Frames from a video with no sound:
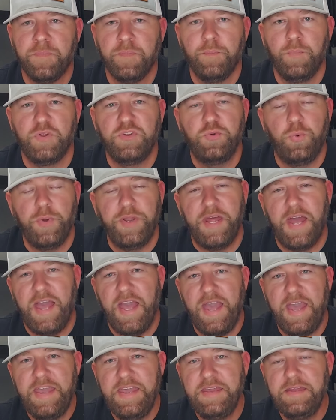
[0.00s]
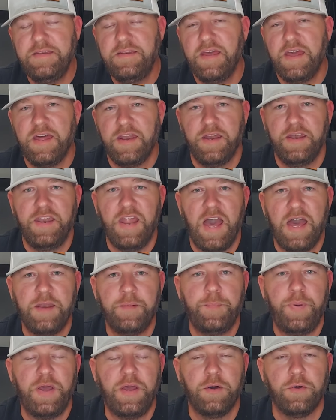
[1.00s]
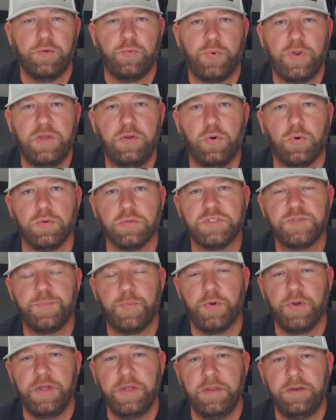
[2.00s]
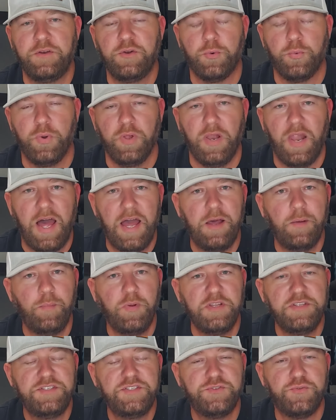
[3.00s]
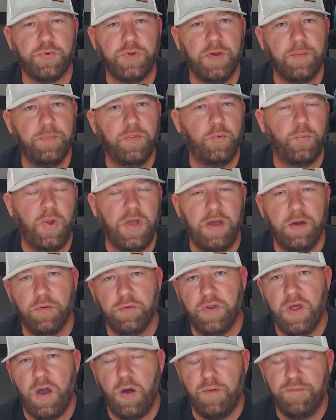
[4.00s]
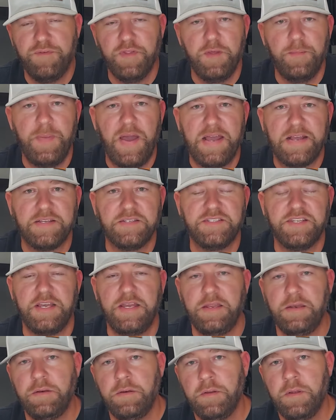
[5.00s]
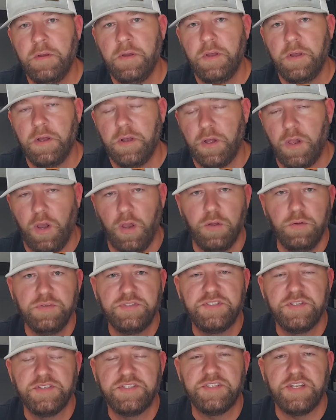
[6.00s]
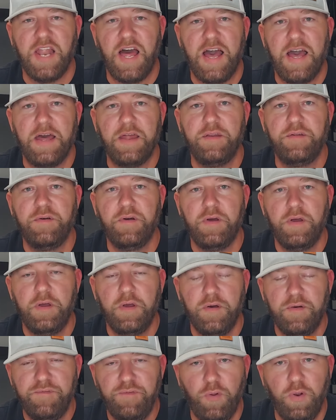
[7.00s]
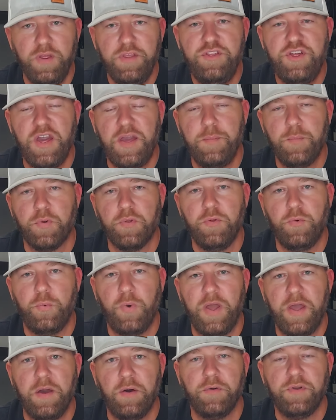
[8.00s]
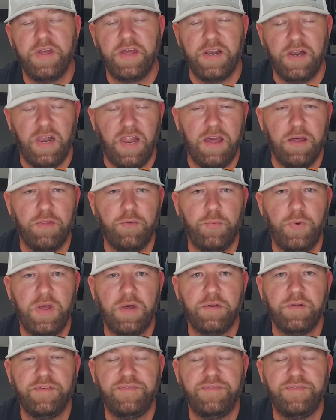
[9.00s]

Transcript: between an 8 and a 9-pound recoil spring to reliably strip the round off of the magazine, close the slide, fully chamber the round, and allow the round to